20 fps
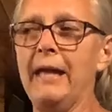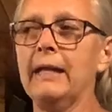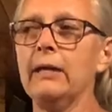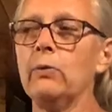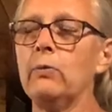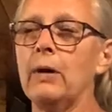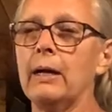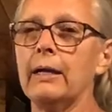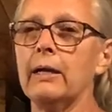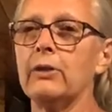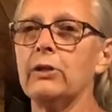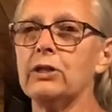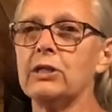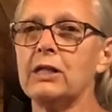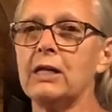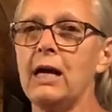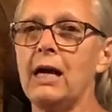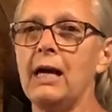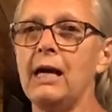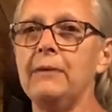it one other
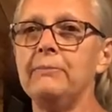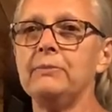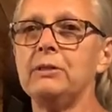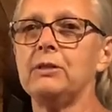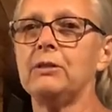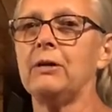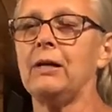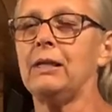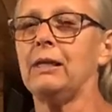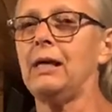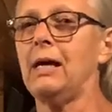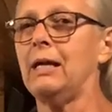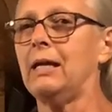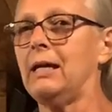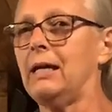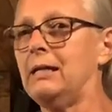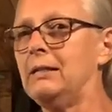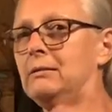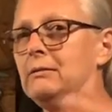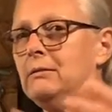time, so I thought
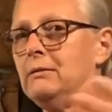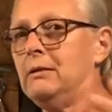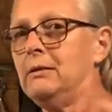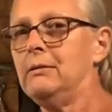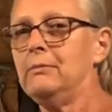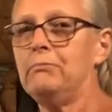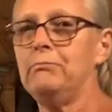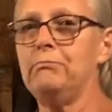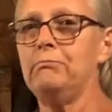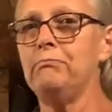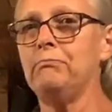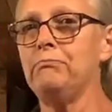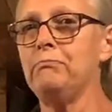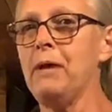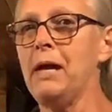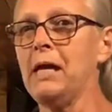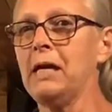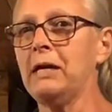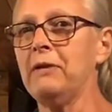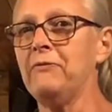I'd
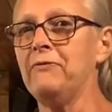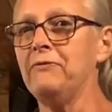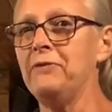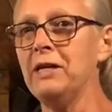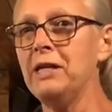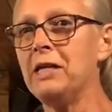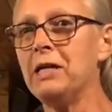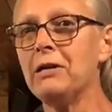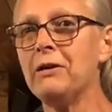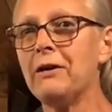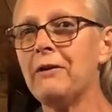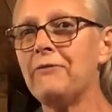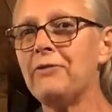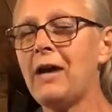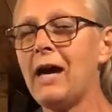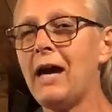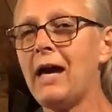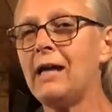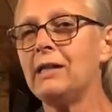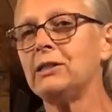make a video of
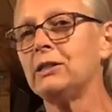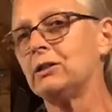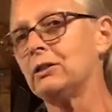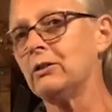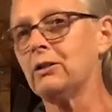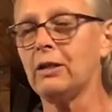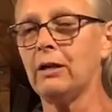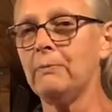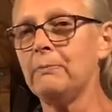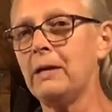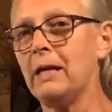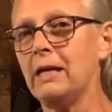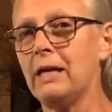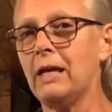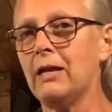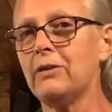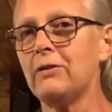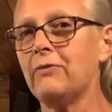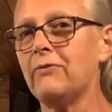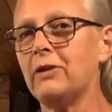that. So there'll be
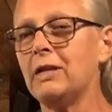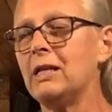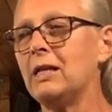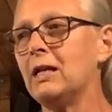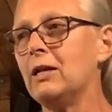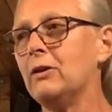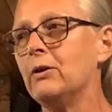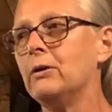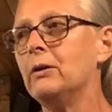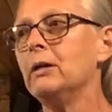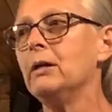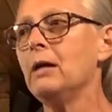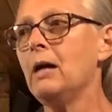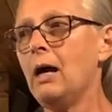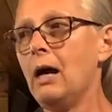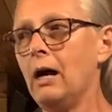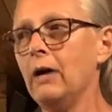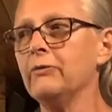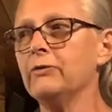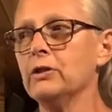another video
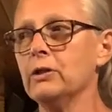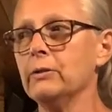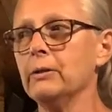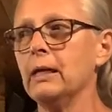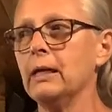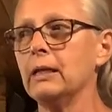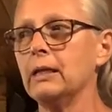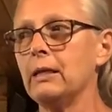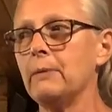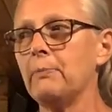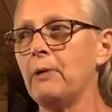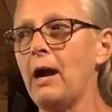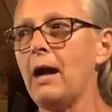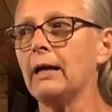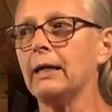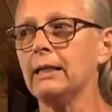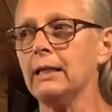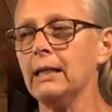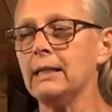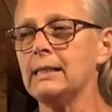of doing the
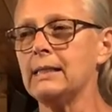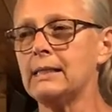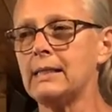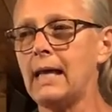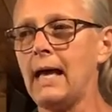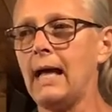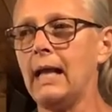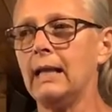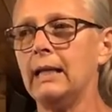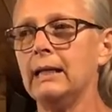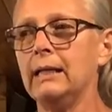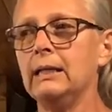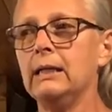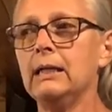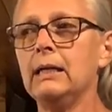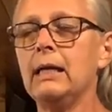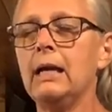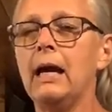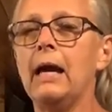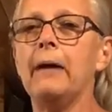broccoli salad.
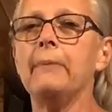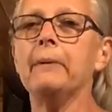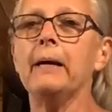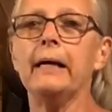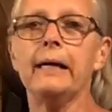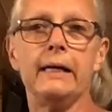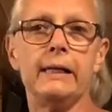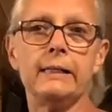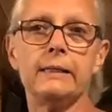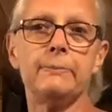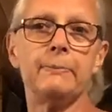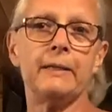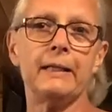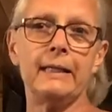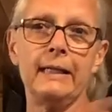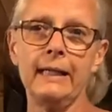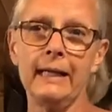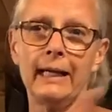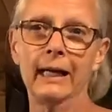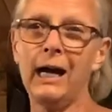And my husband,
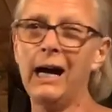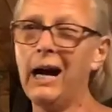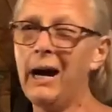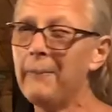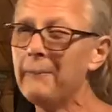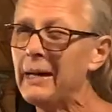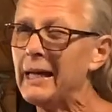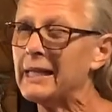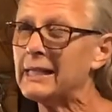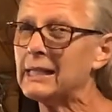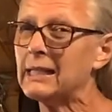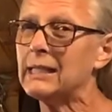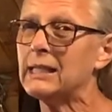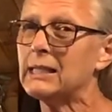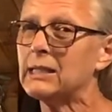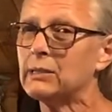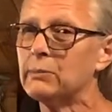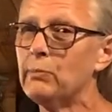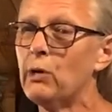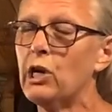he commented
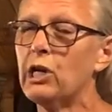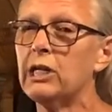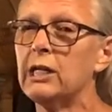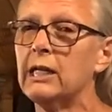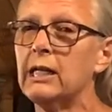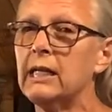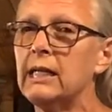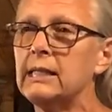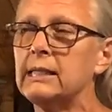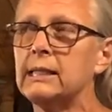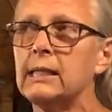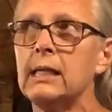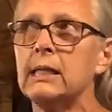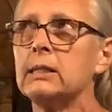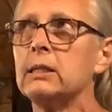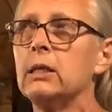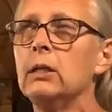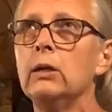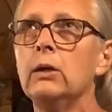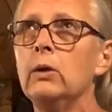this morning, he
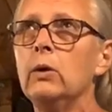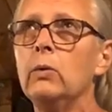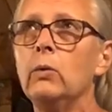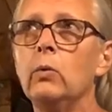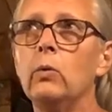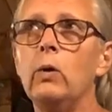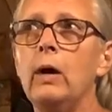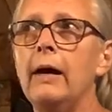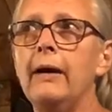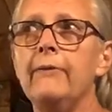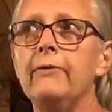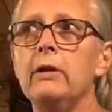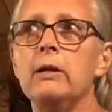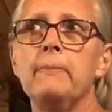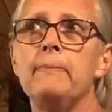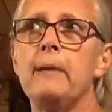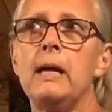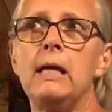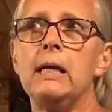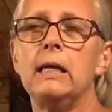says, why haven't you
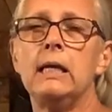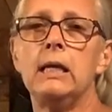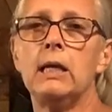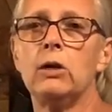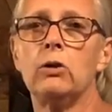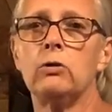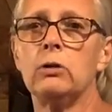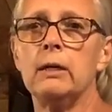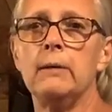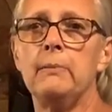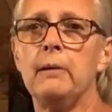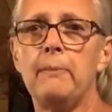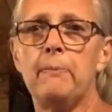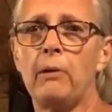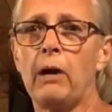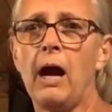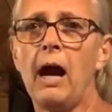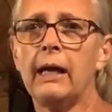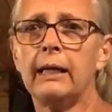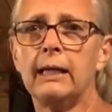made any creamy
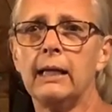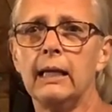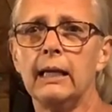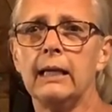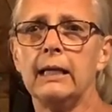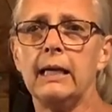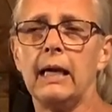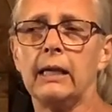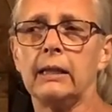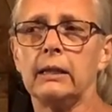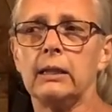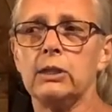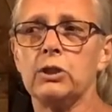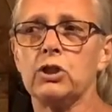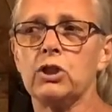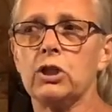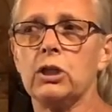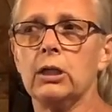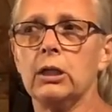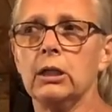broccoli yet
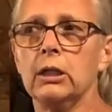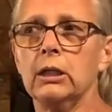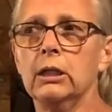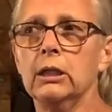this year?